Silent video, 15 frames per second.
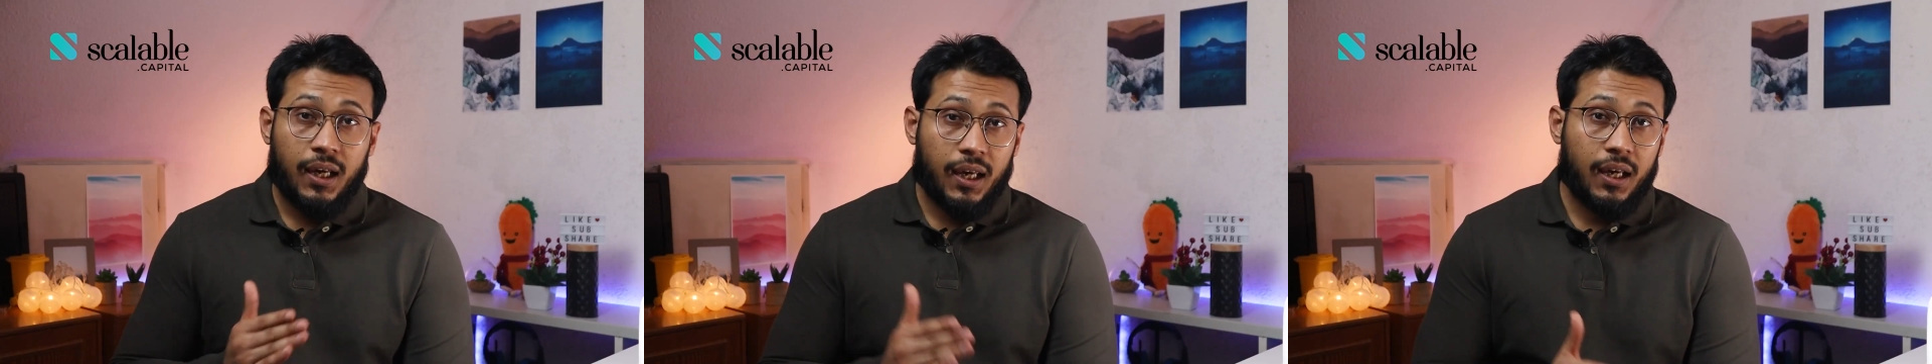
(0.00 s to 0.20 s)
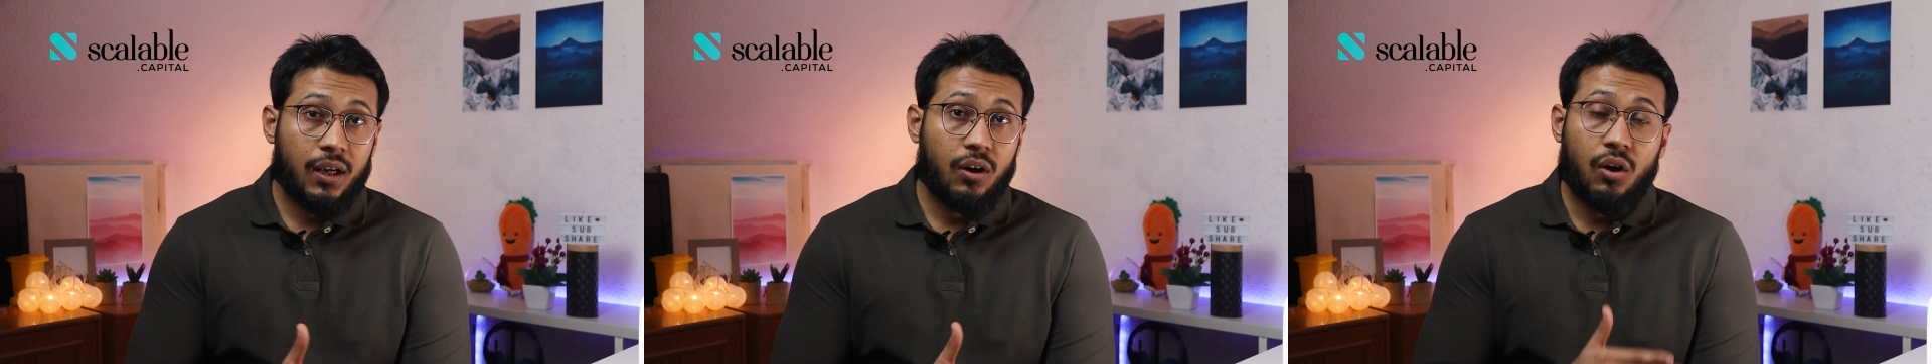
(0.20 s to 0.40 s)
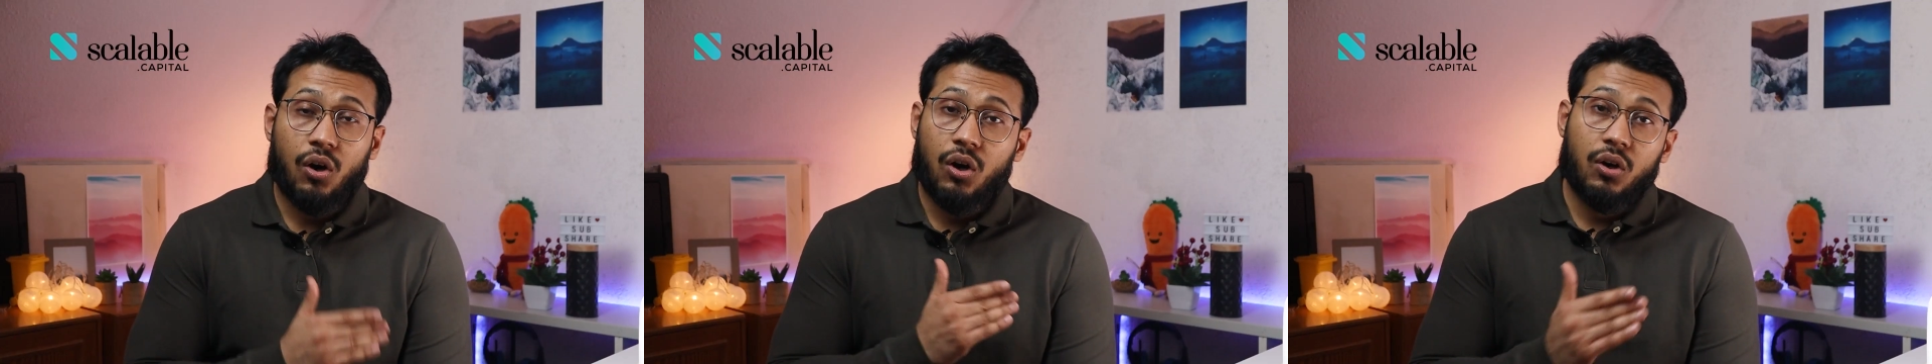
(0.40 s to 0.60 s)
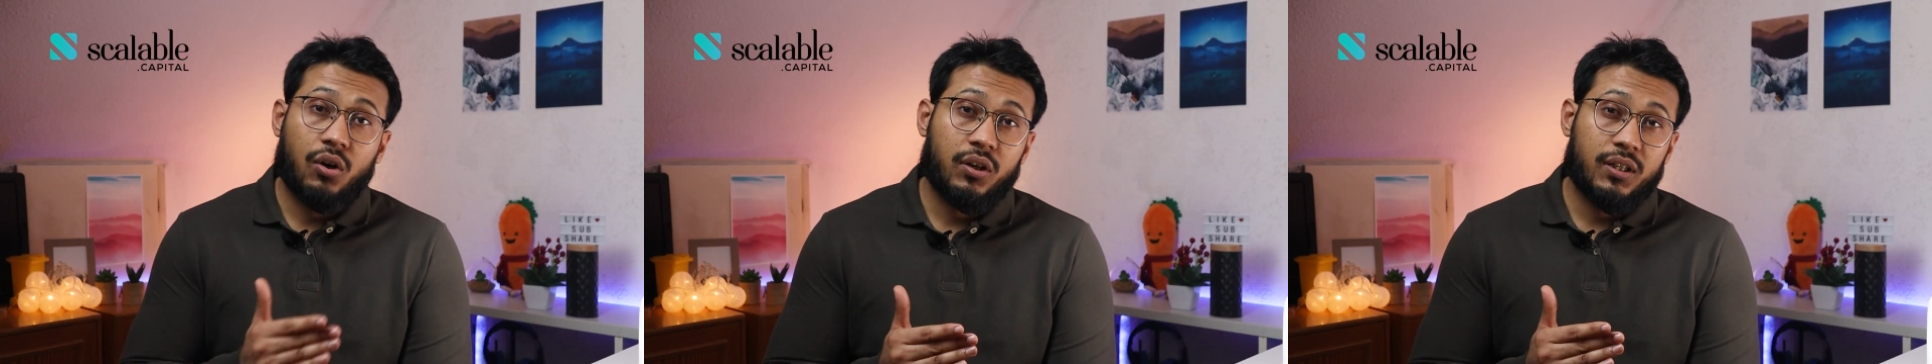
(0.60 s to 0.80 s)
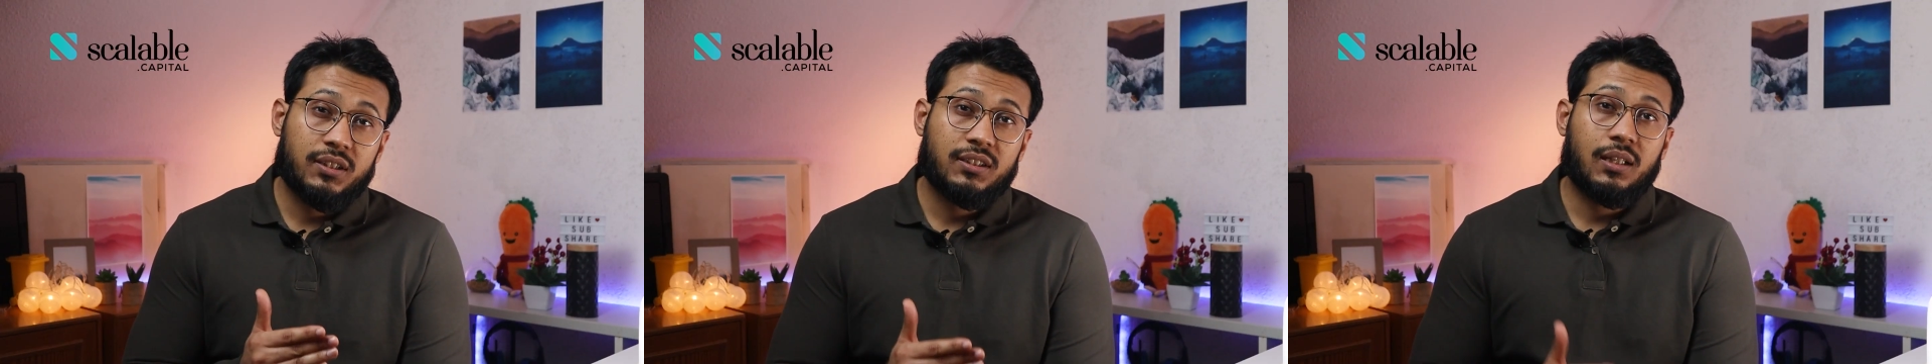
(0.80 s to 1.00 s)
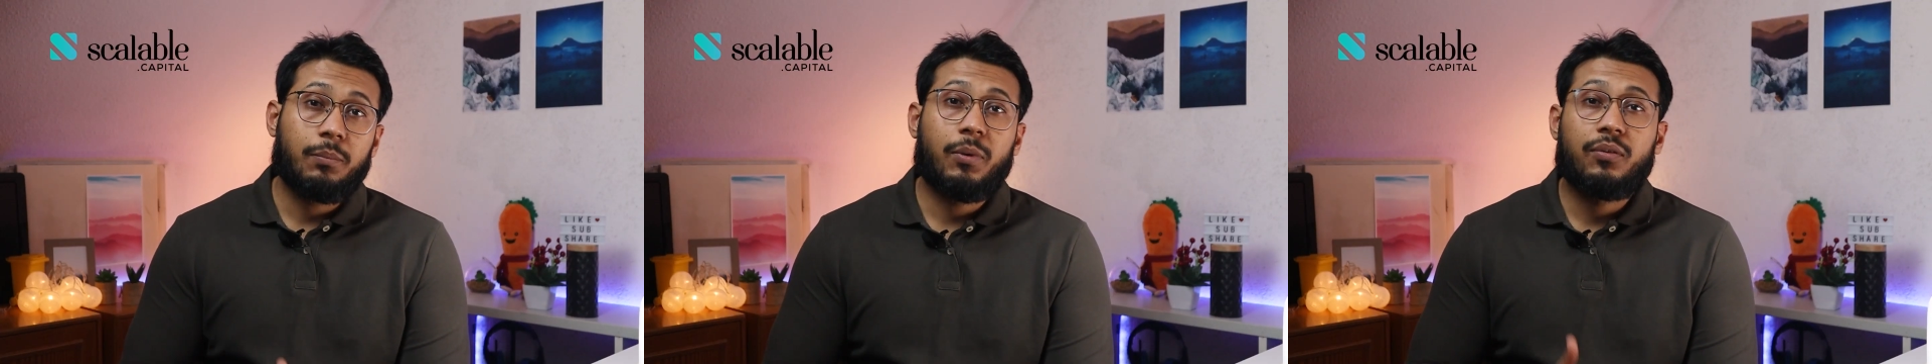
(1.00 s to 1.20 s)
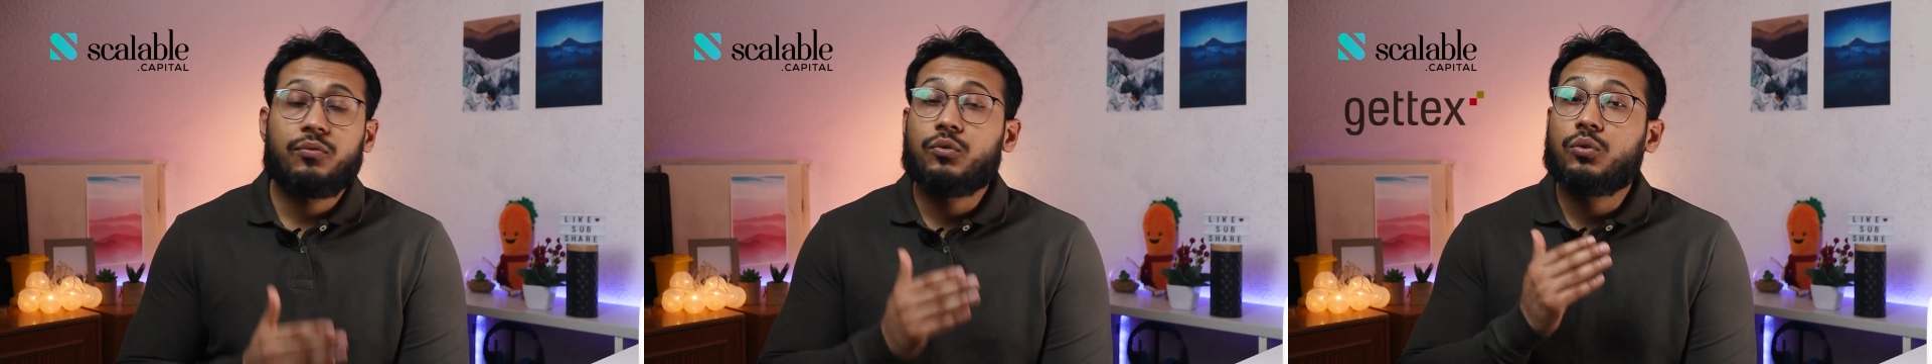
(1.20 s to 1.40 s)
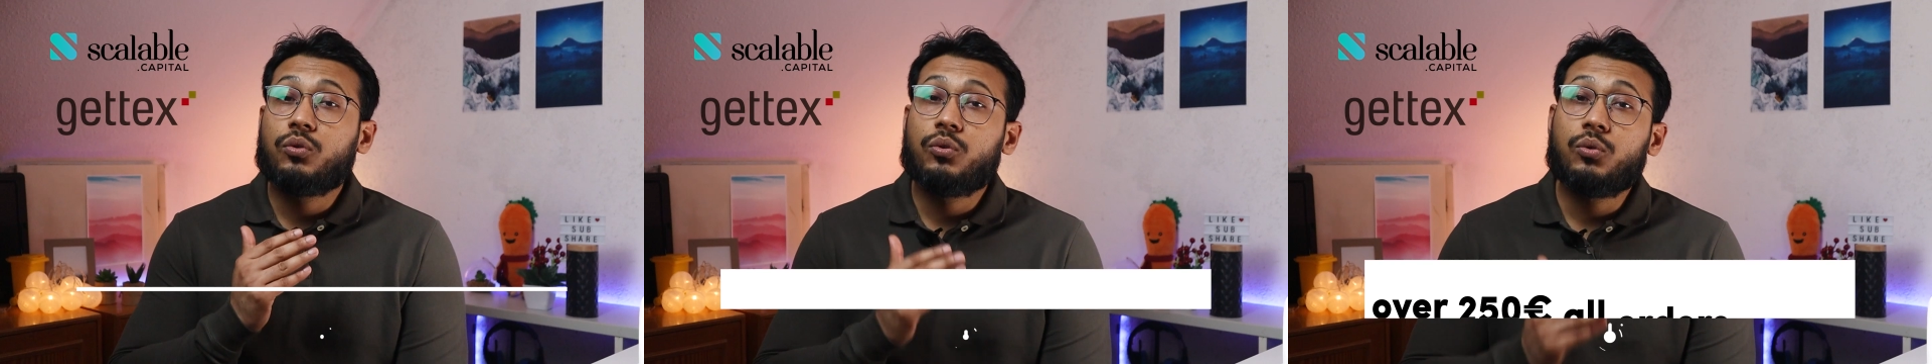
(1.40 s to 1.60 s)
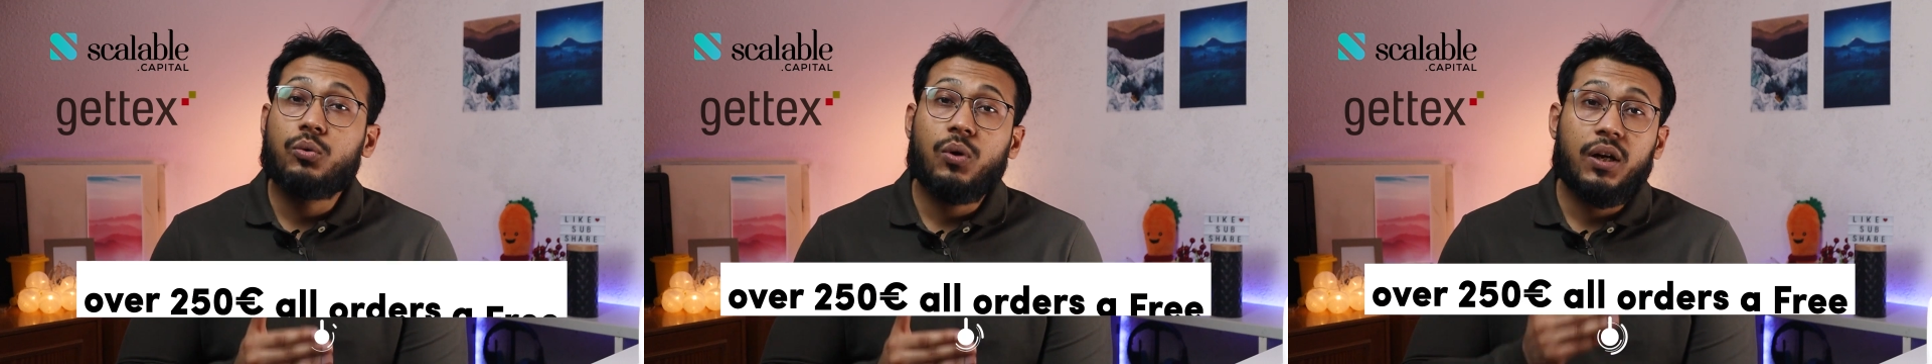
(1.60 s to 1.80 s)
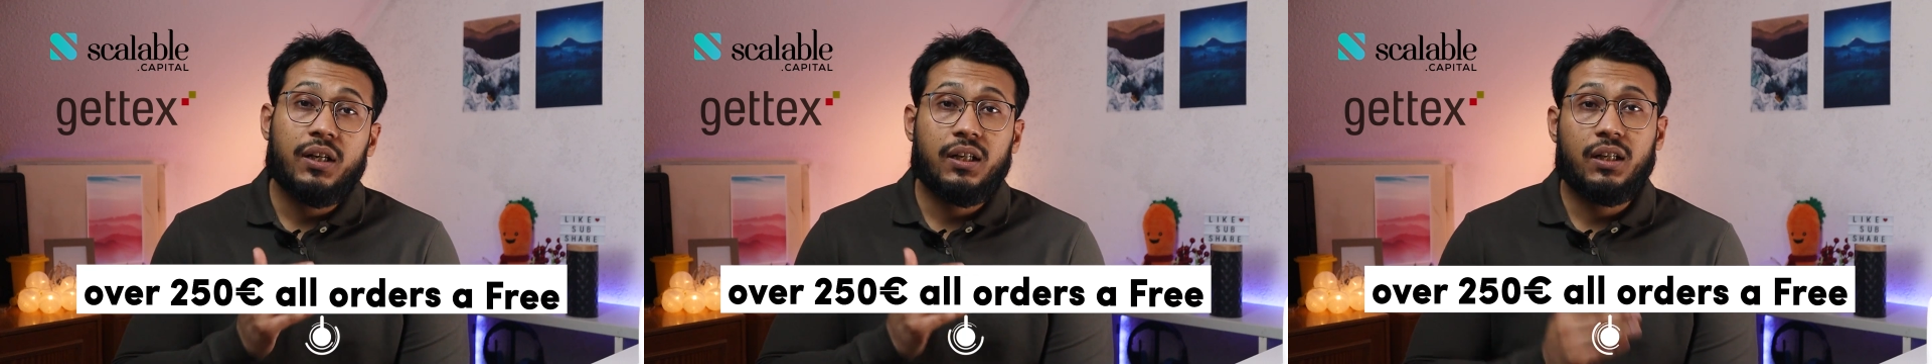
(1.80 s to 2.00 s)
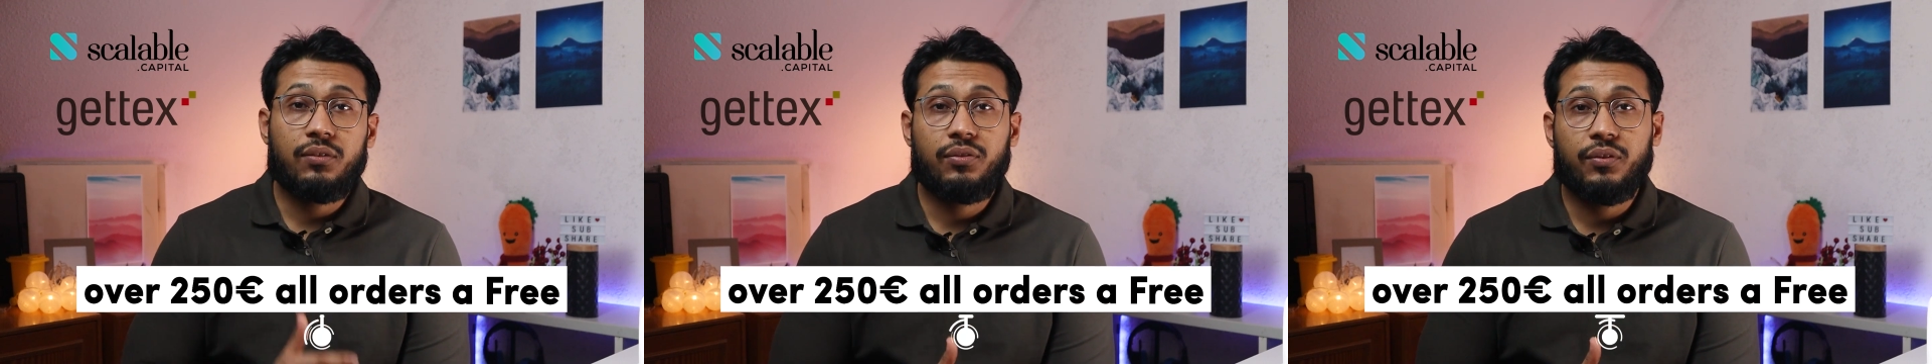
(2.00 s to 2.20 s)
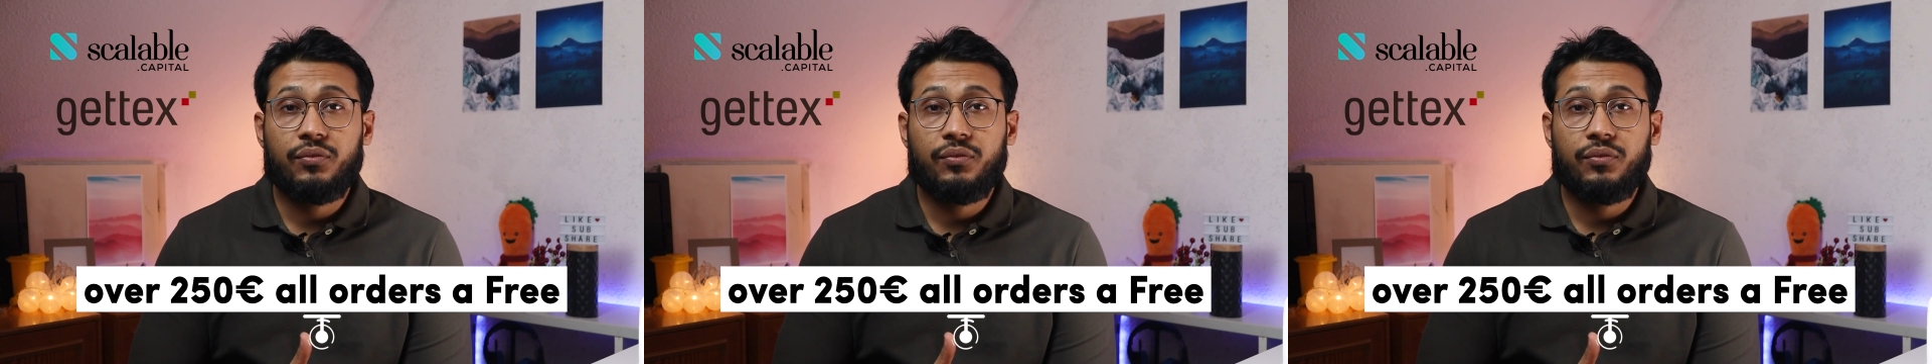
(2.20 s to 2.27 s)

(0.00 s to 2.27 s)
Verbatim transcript: Here, all orders above two hundred